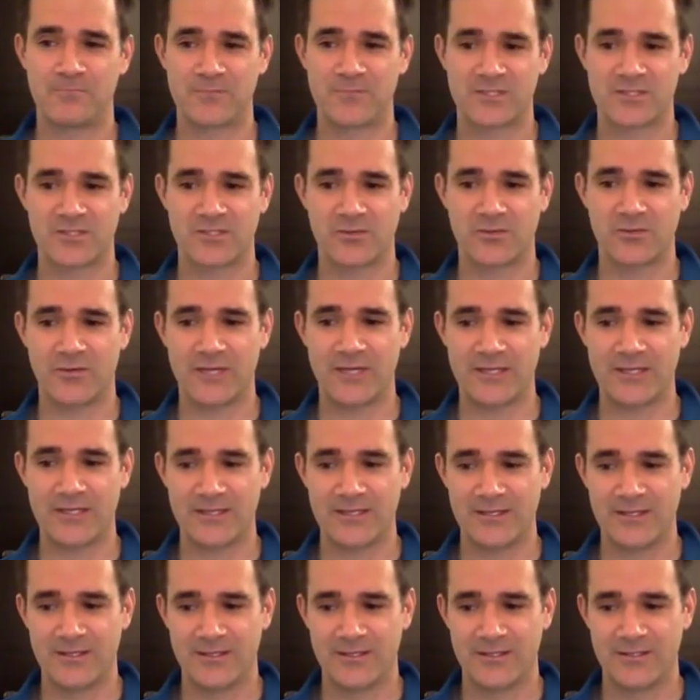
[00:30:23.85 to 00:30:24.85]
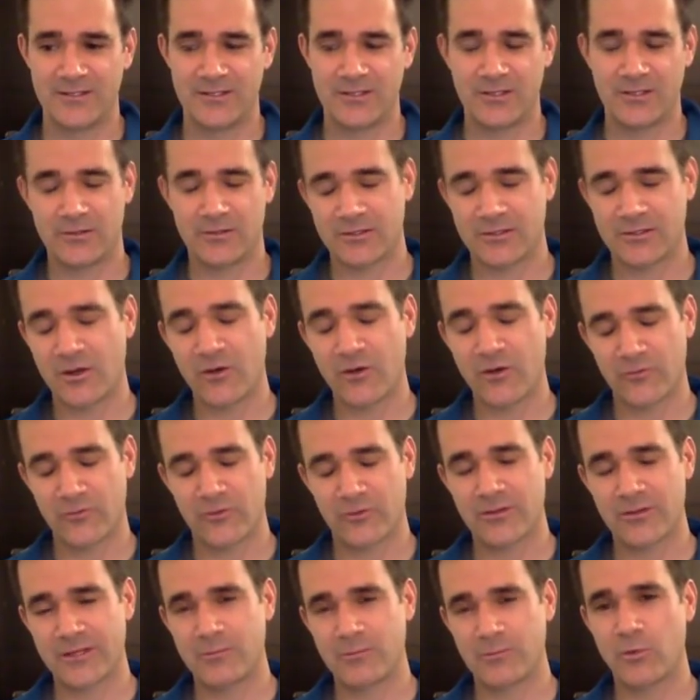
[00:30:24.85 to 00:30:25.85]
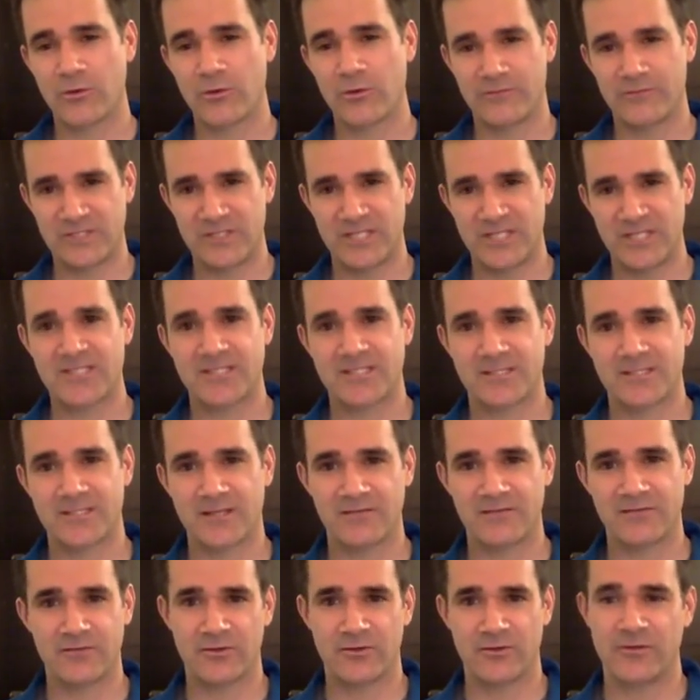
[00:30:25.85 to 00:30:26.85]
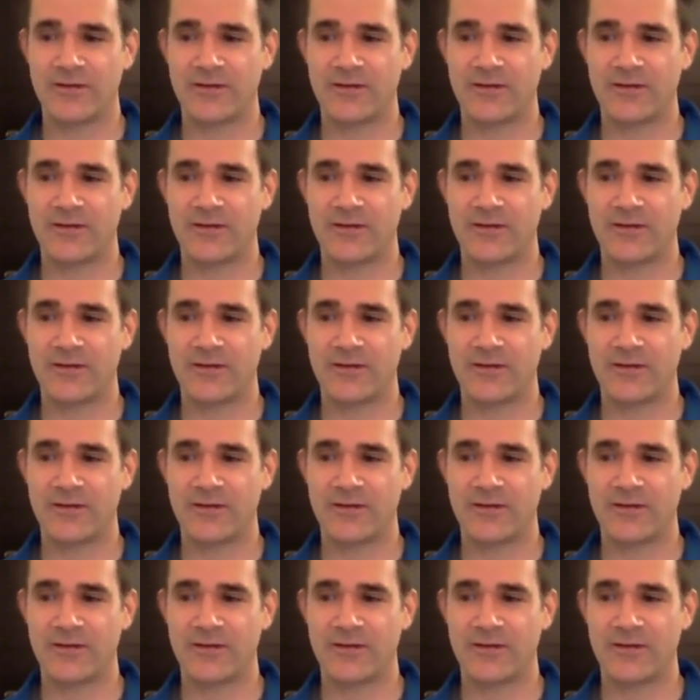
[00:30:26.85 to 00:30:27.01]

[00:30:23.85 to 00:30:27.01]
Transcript: So like, you know, a golfer like more of a Jason Duffner